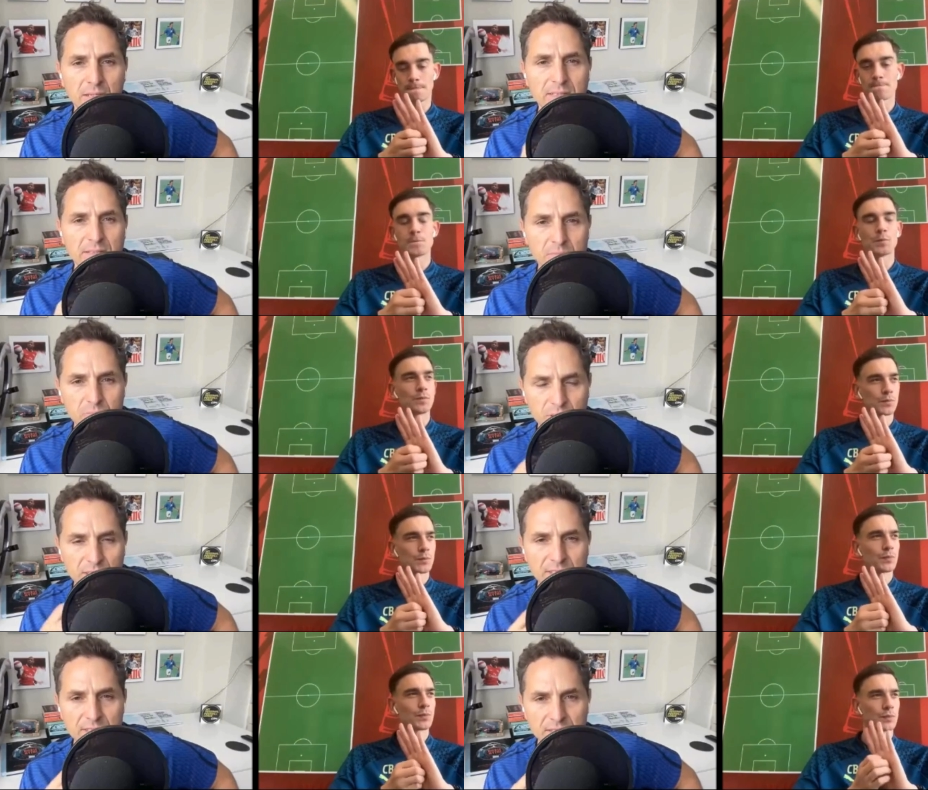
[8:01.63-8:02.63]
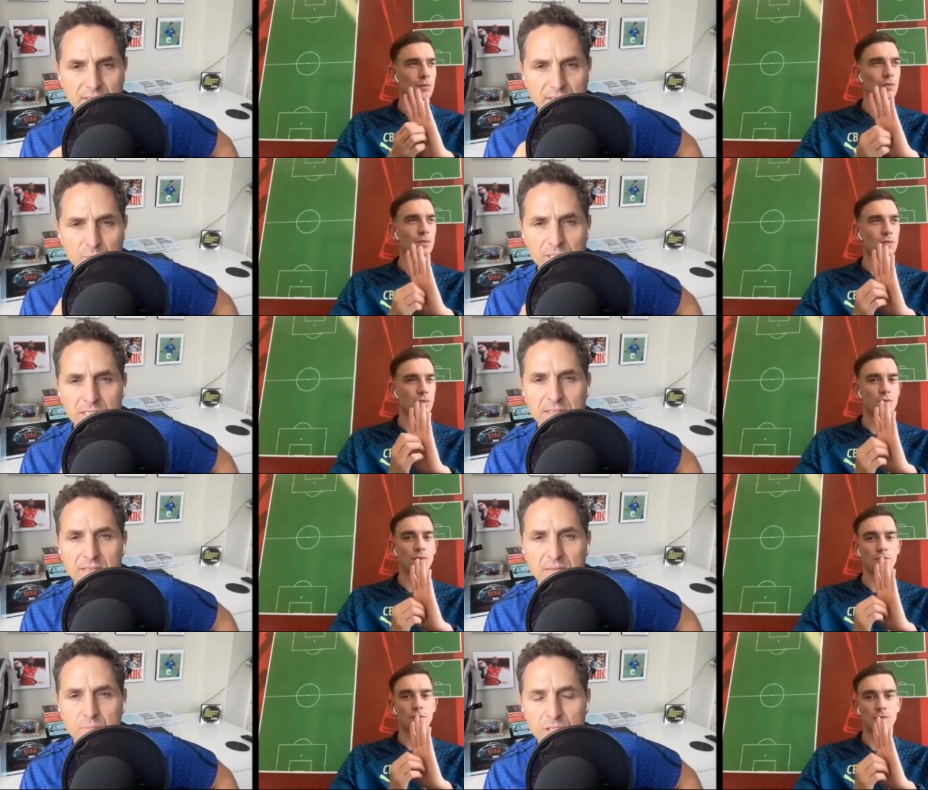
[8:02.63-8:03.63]
Speaker 1: And is it pretty, it's pretty,
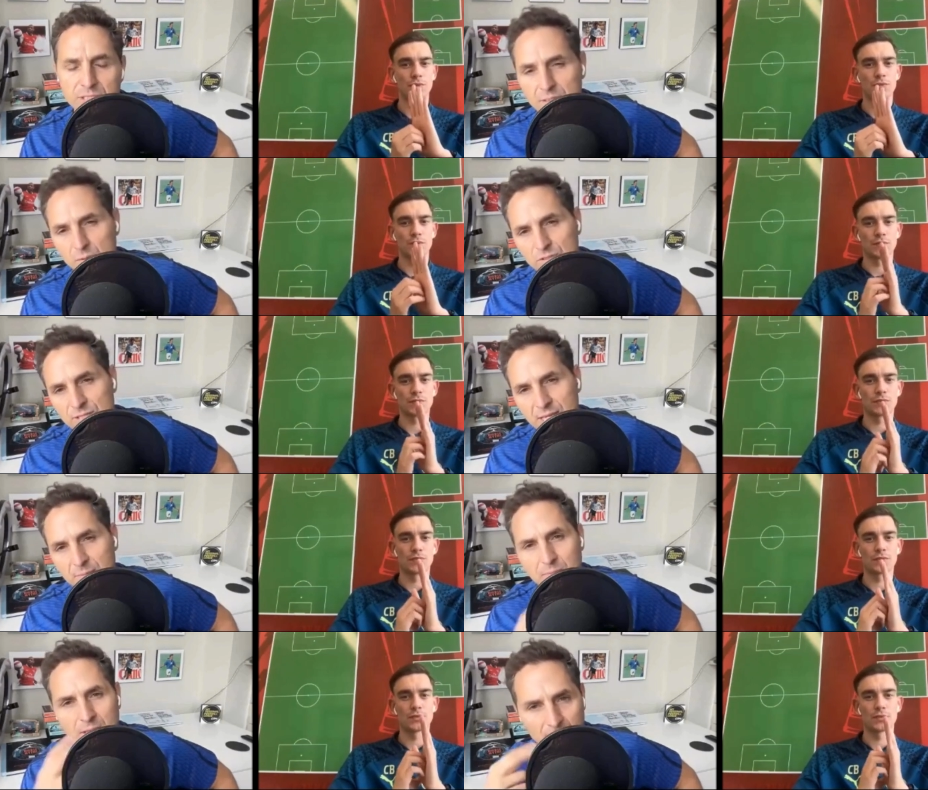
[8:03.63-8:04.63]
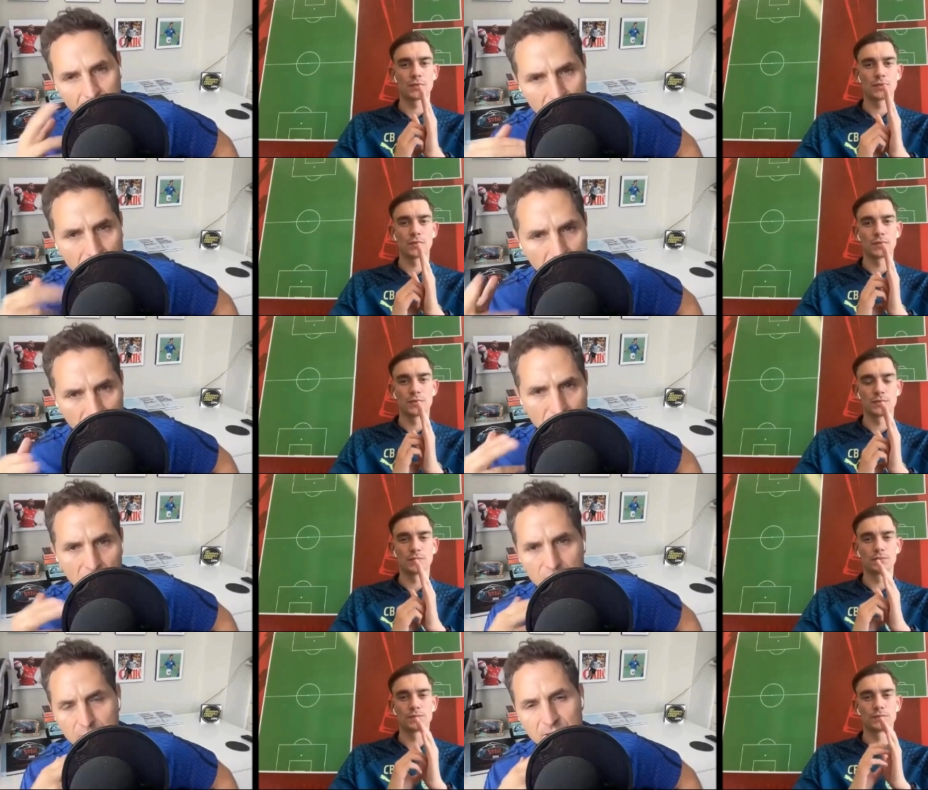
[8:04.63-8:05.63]
pretty still the same
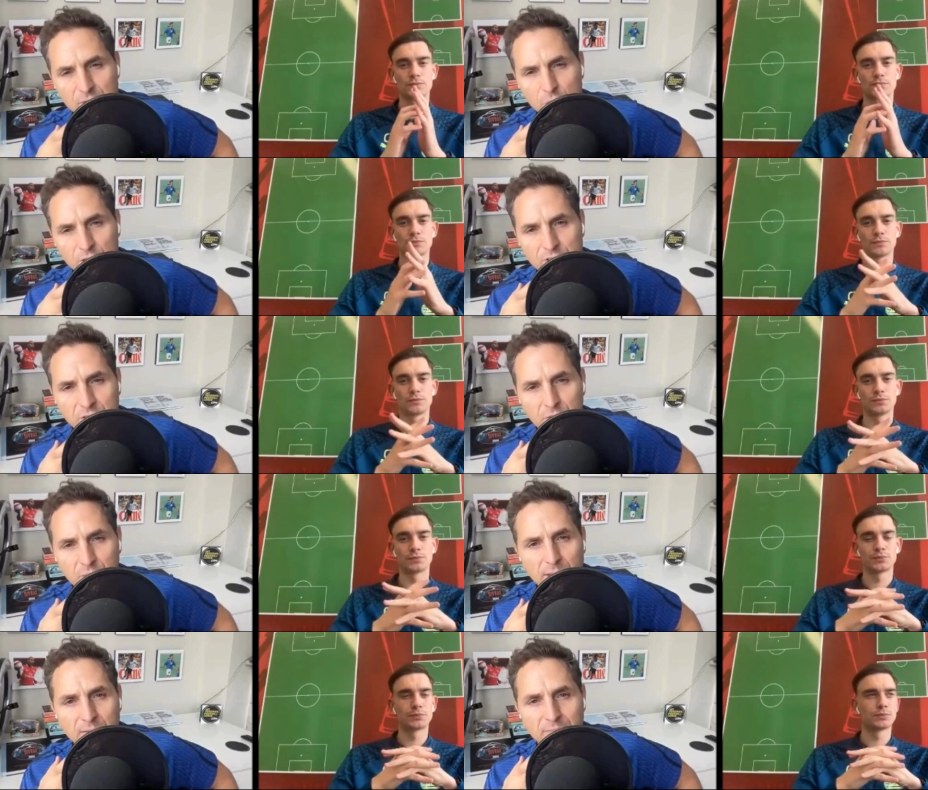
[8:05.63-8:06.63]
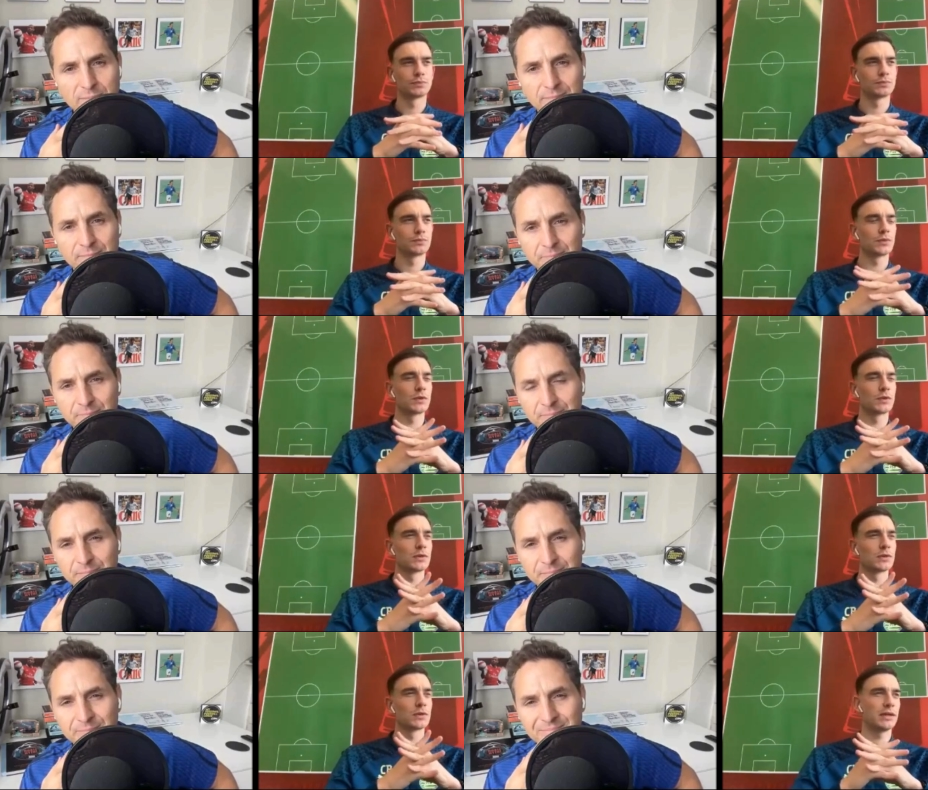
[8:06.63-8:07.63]
methodology throughout?
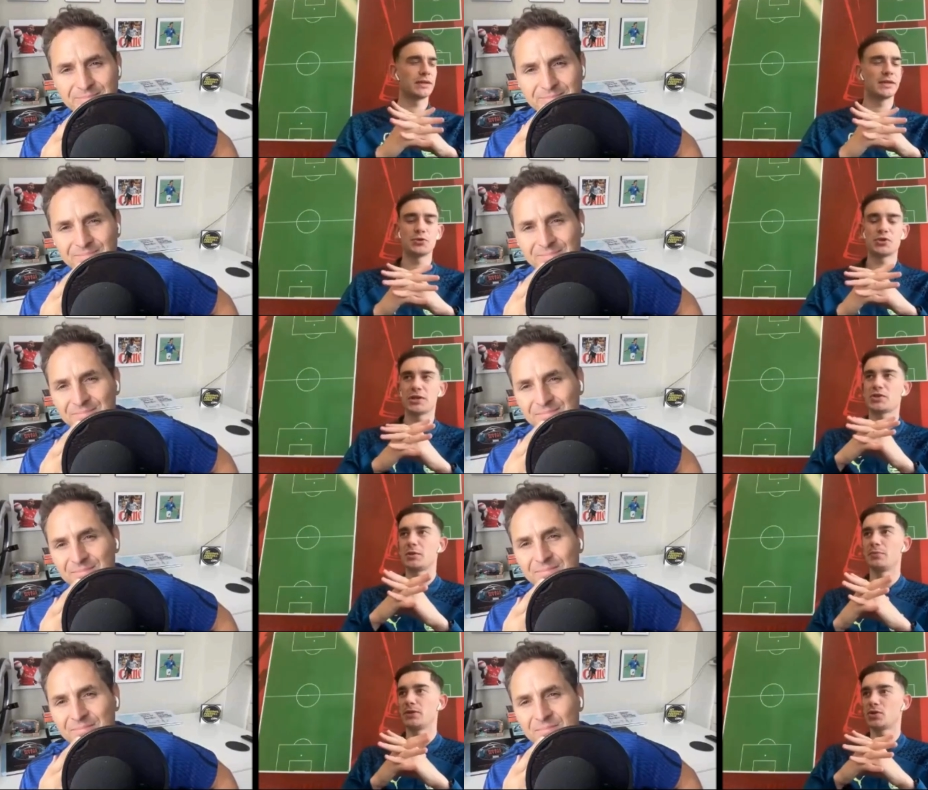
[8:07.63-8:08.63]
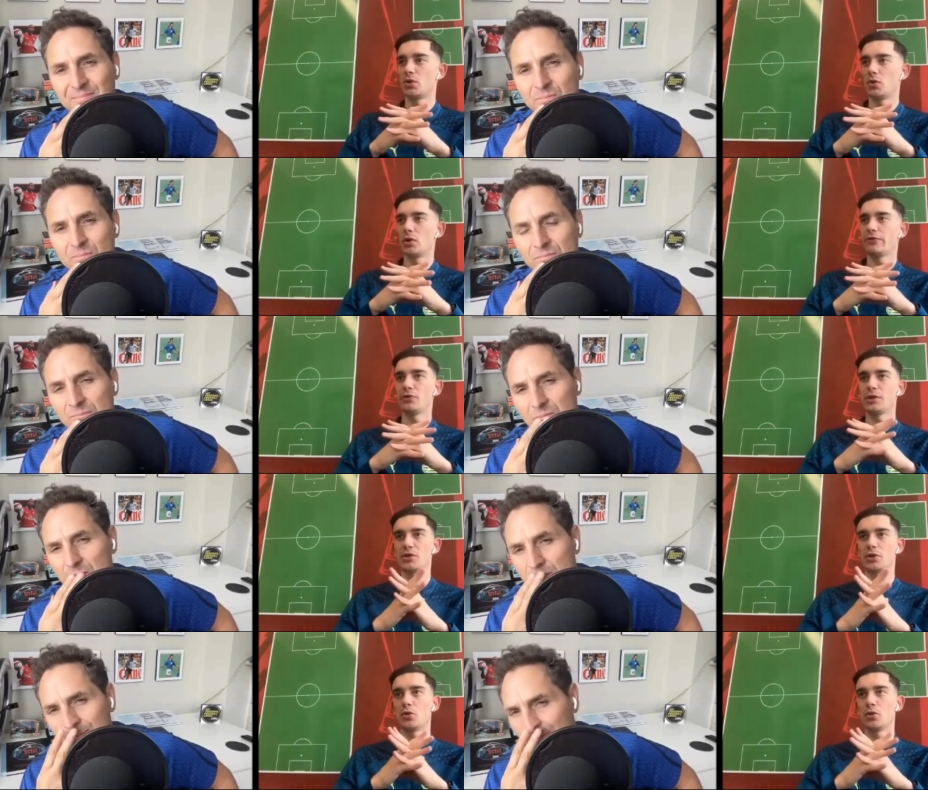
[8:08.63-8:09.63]
Speaker 2: Uh, I think we changed a bit. So a
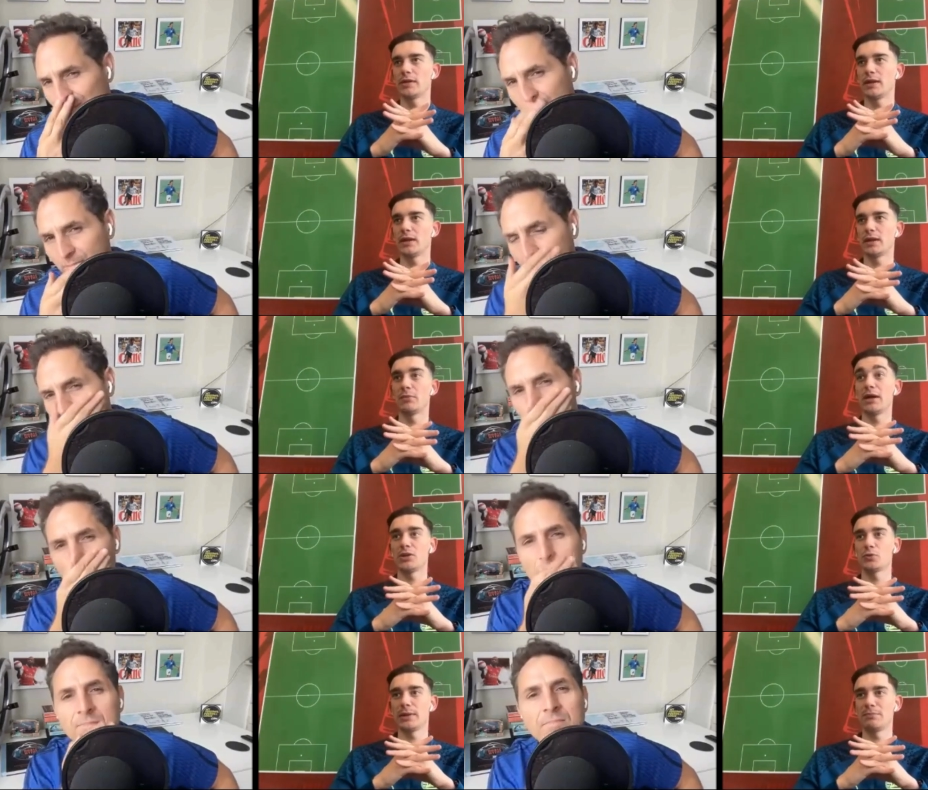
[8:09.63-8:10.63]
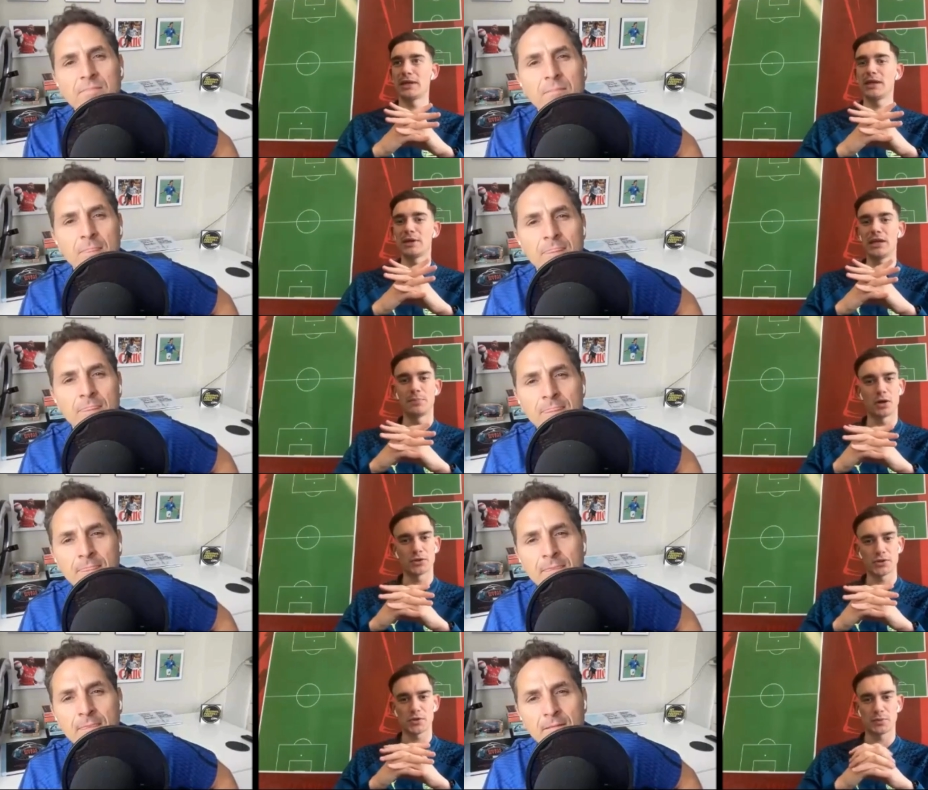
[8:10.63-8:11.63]
few years ago, I think in my eyes we had many many
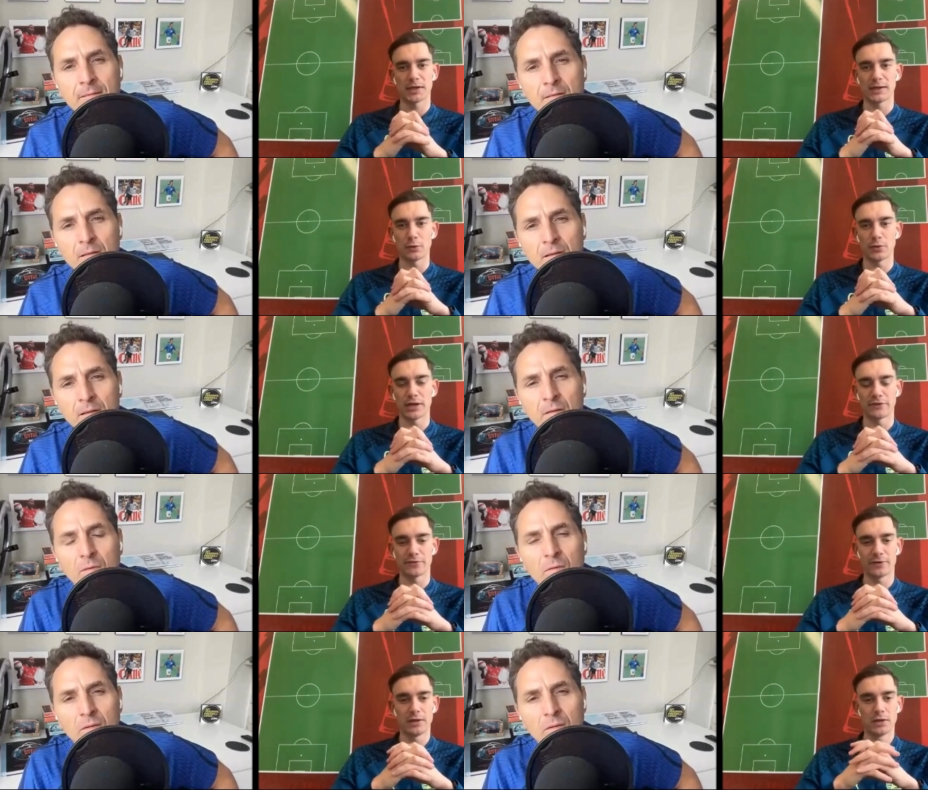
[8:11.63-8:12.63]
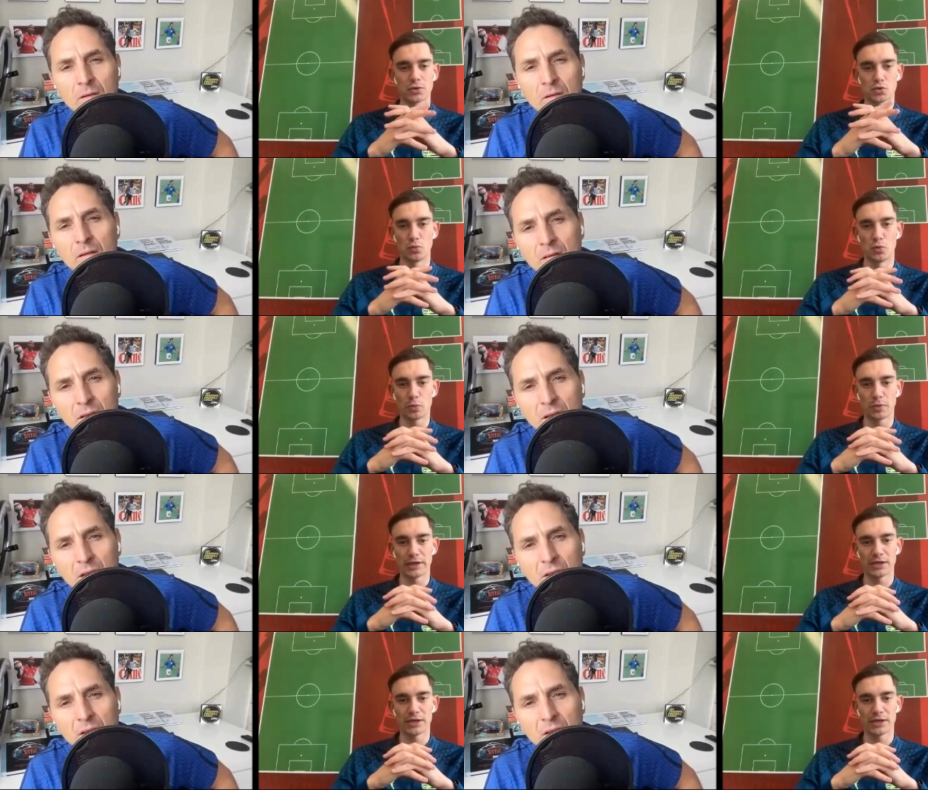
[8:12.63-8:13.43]
passes, but I think we have so more